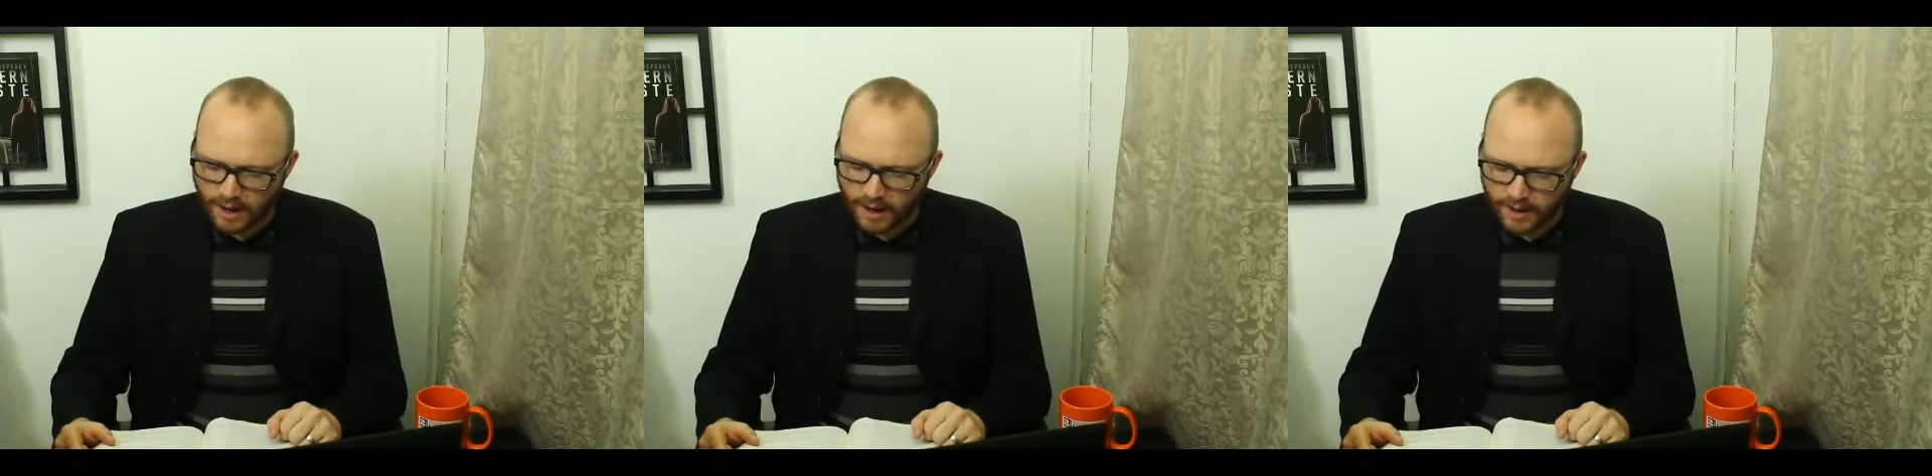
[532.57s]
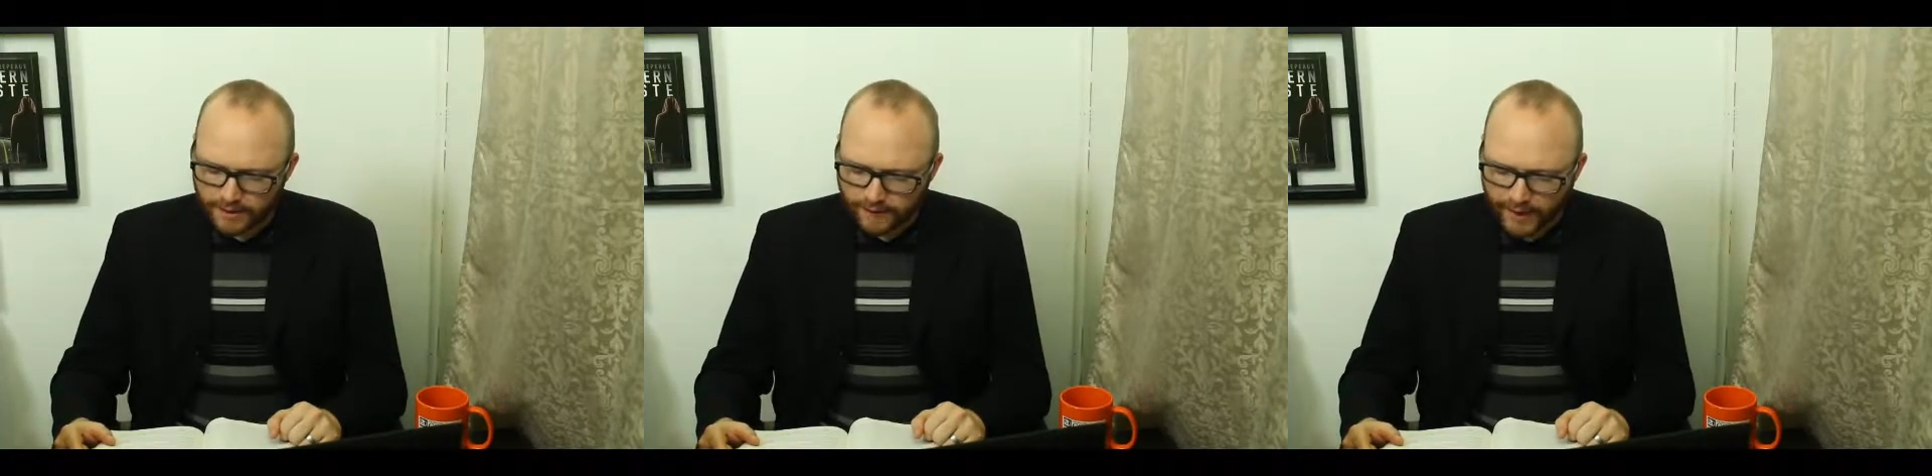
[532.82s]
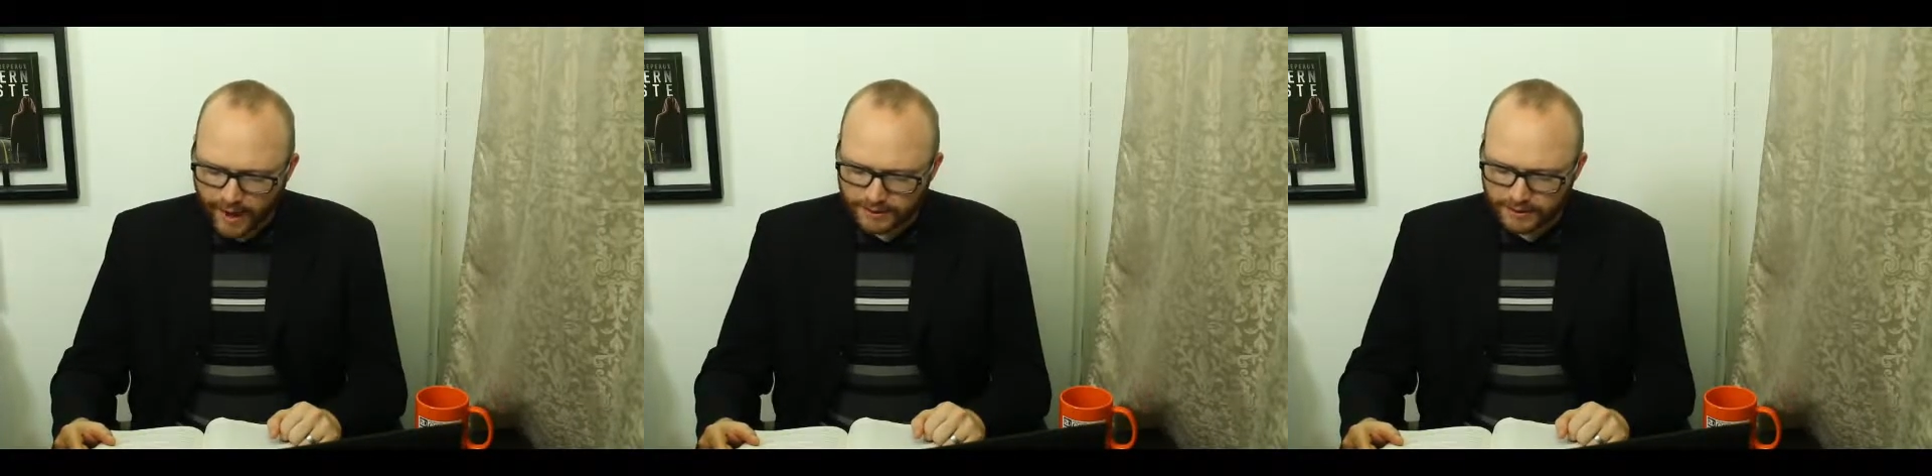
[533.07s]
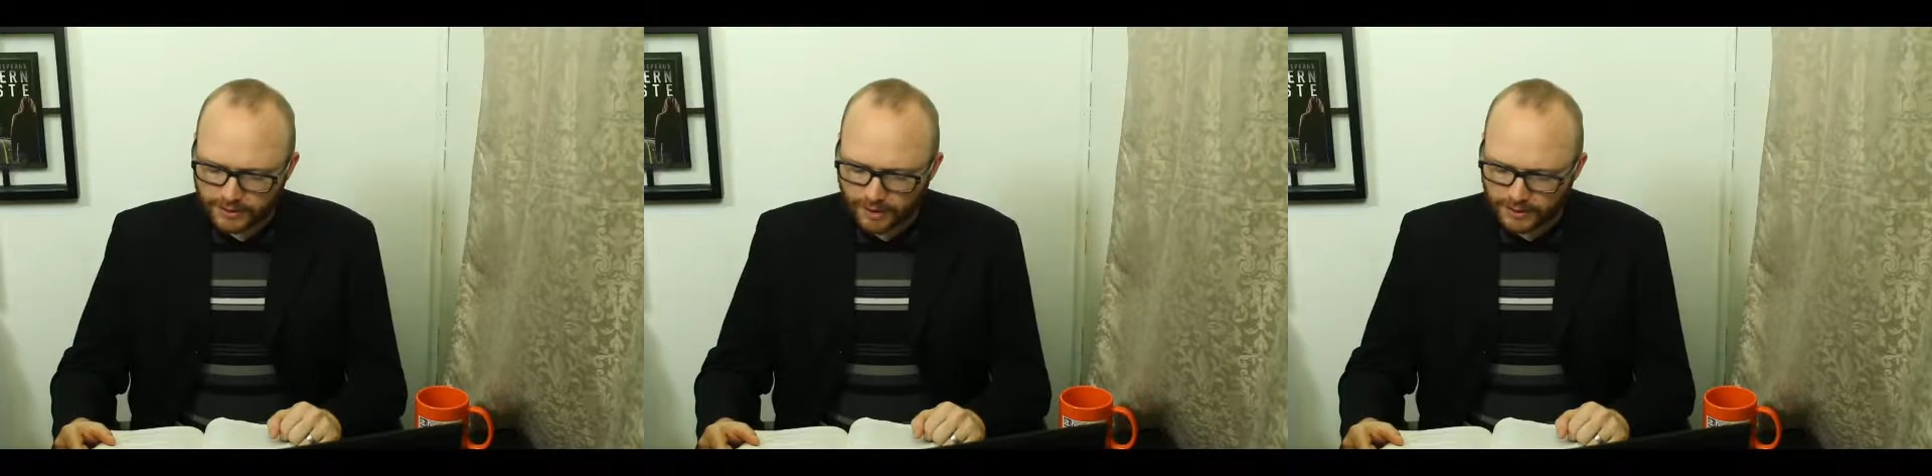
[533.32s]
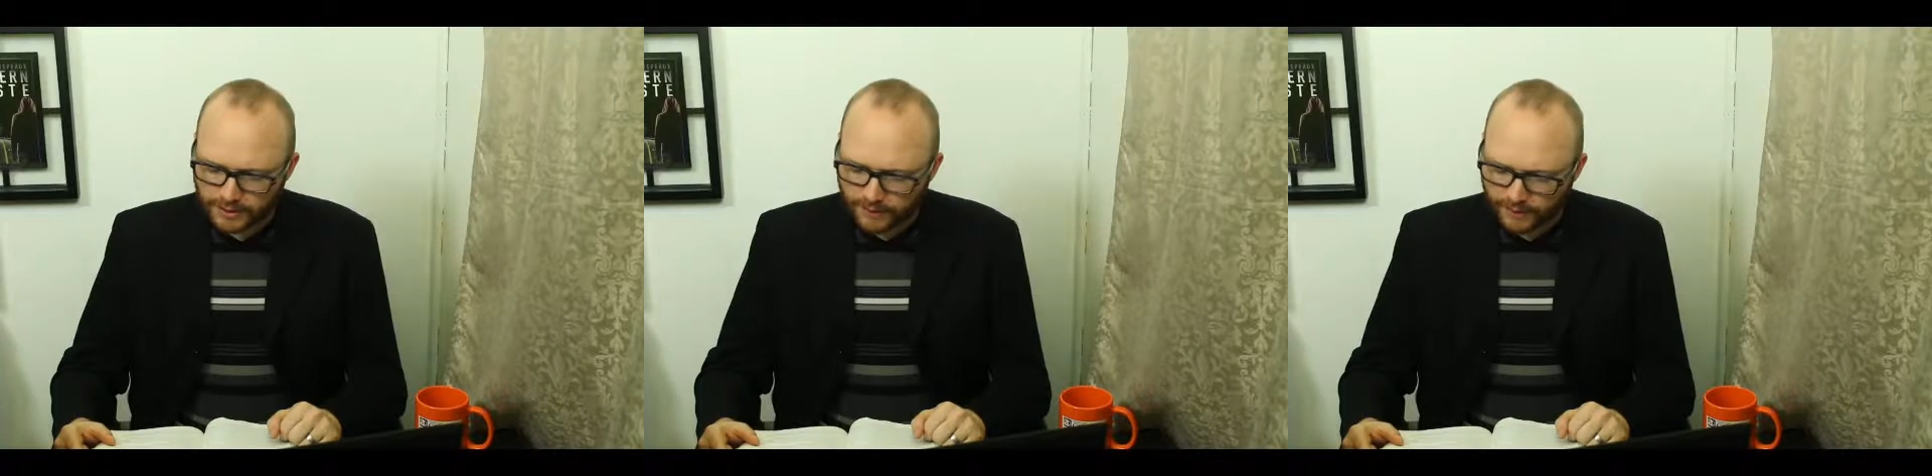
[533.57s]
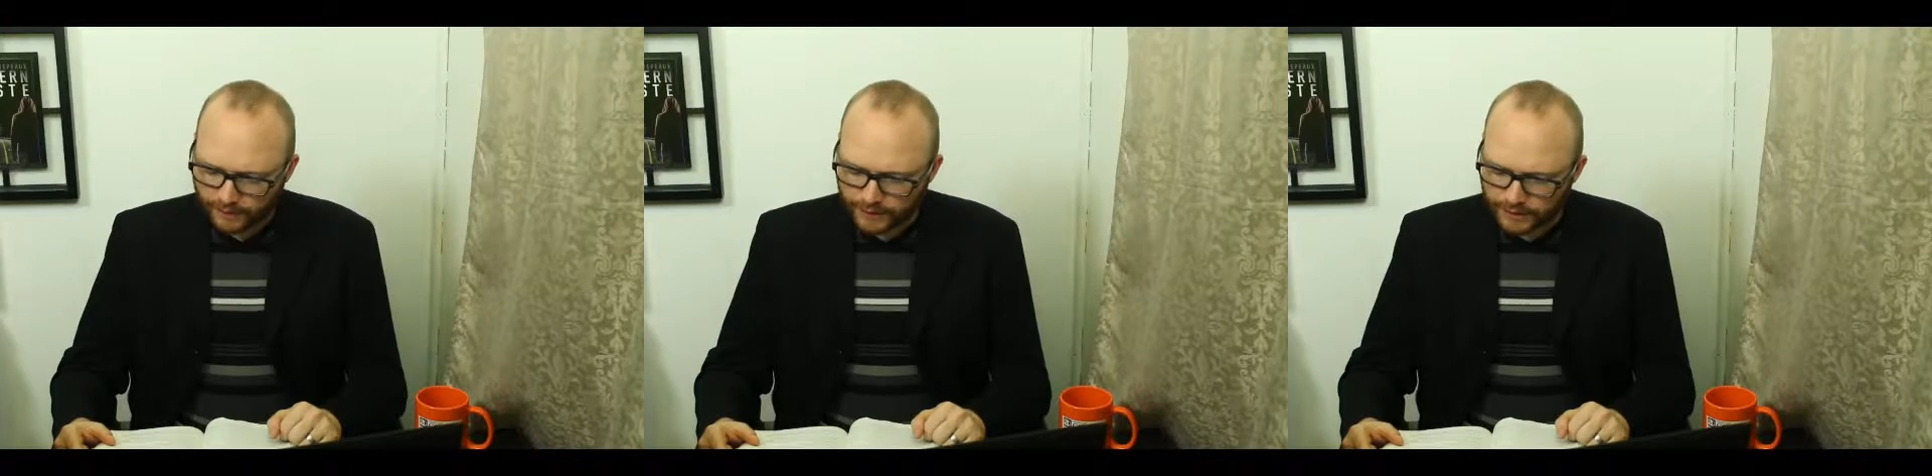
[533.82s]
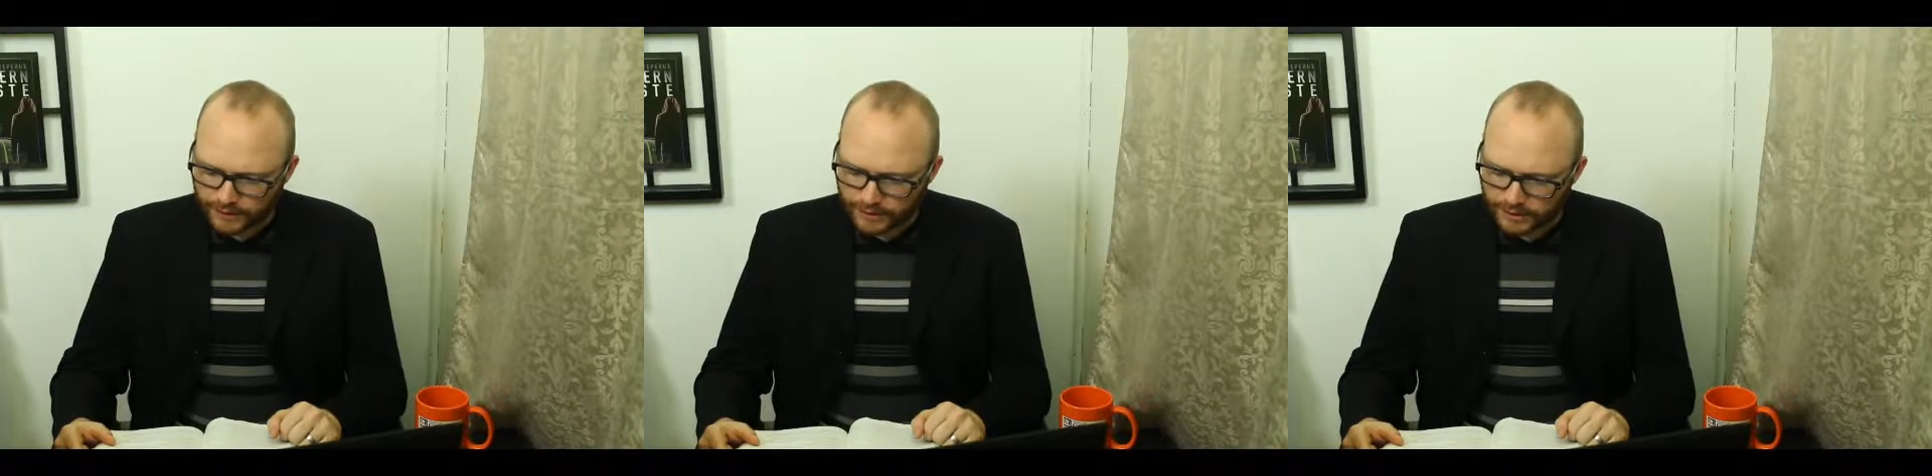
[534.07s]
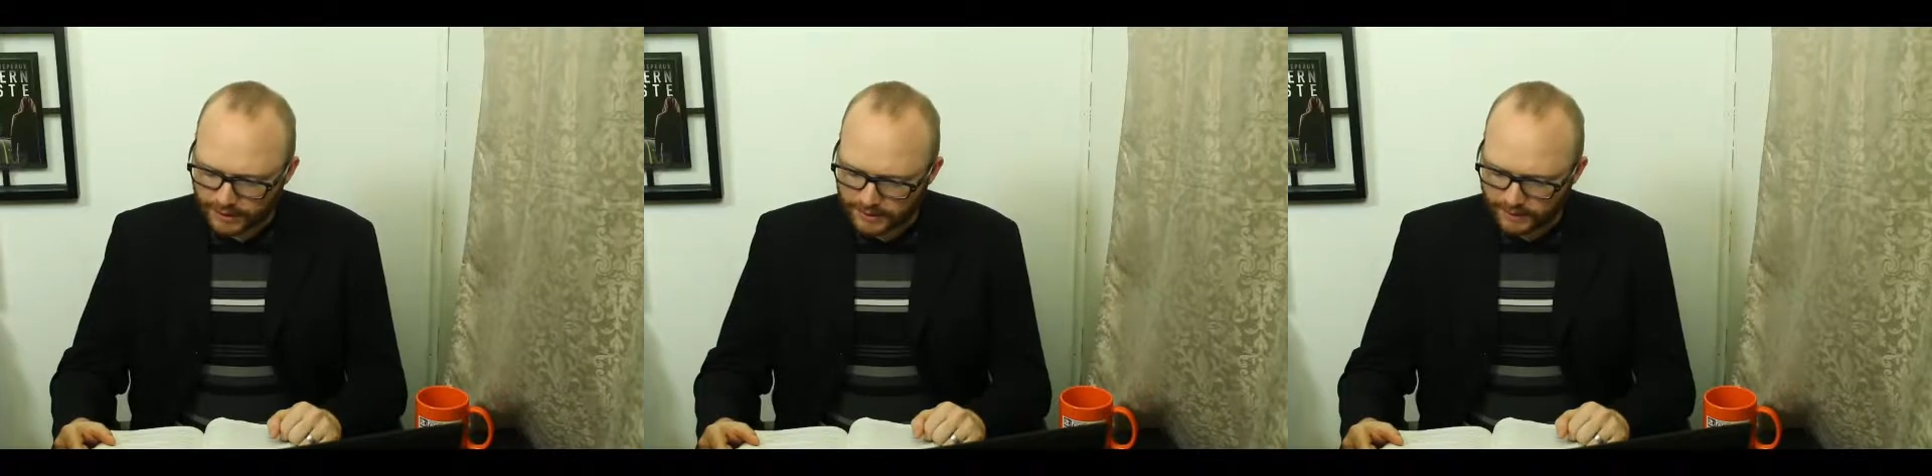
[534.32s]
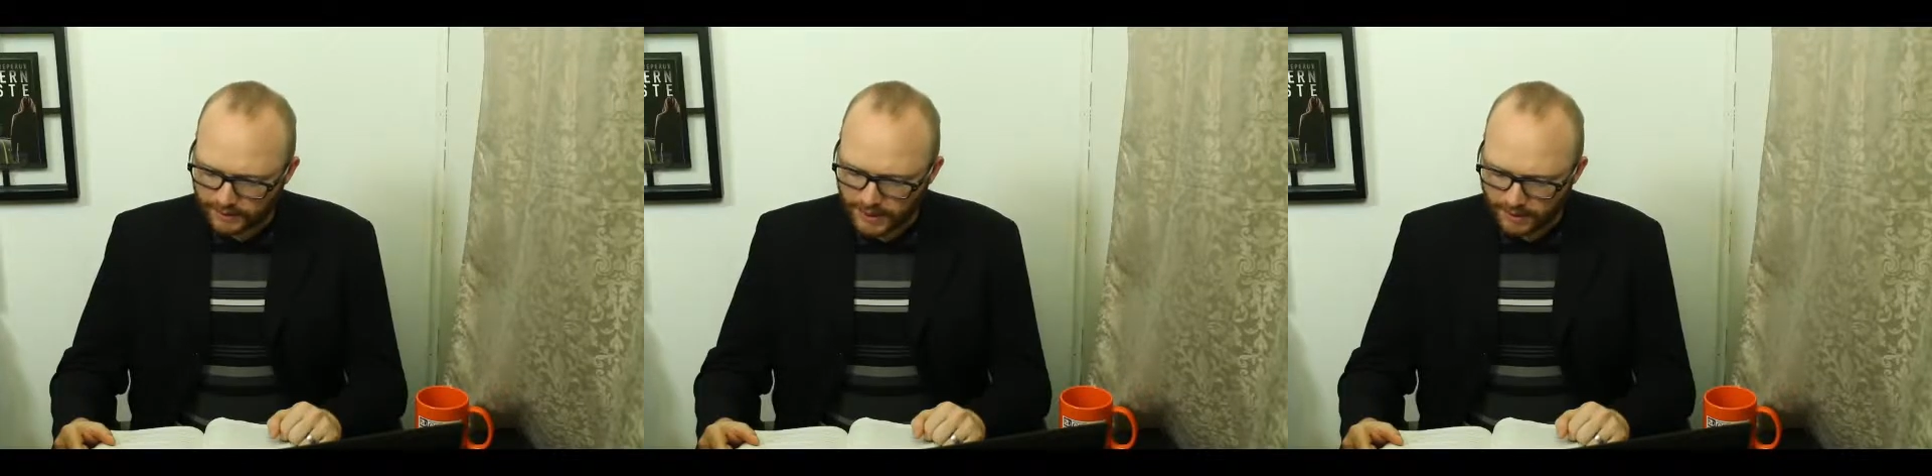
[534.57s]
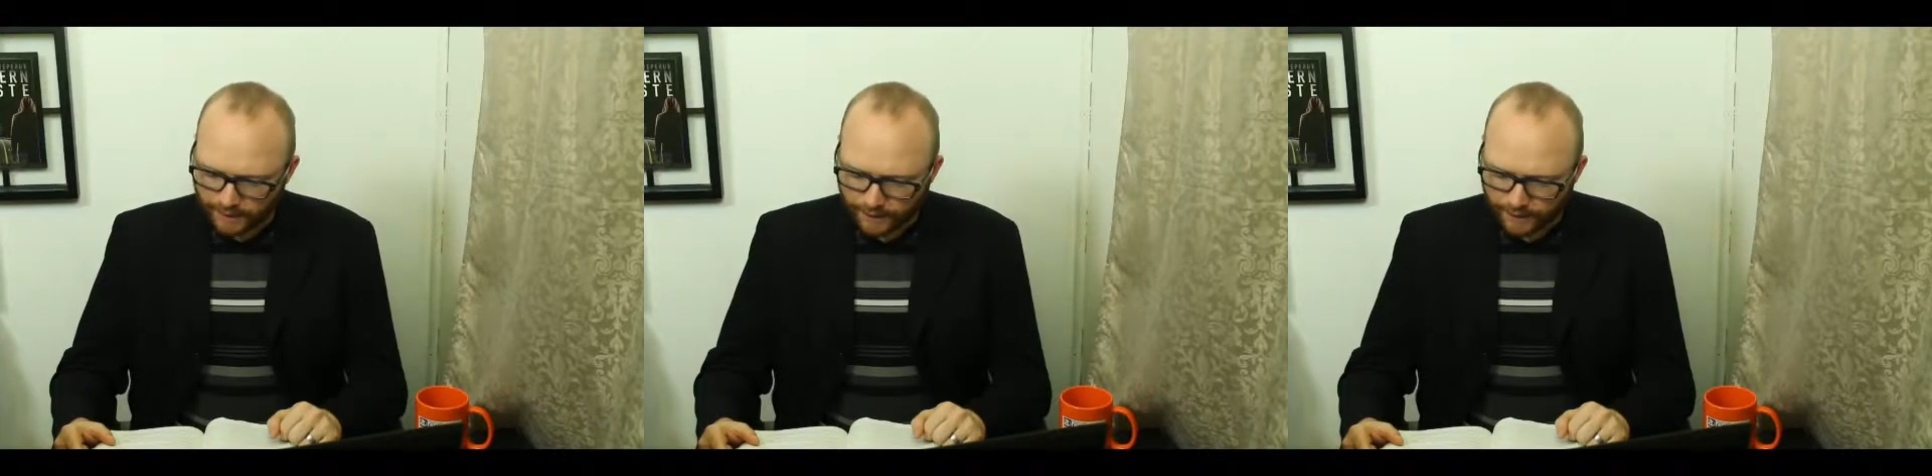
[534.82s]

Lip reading: Other factors should also influence your selection of a topic.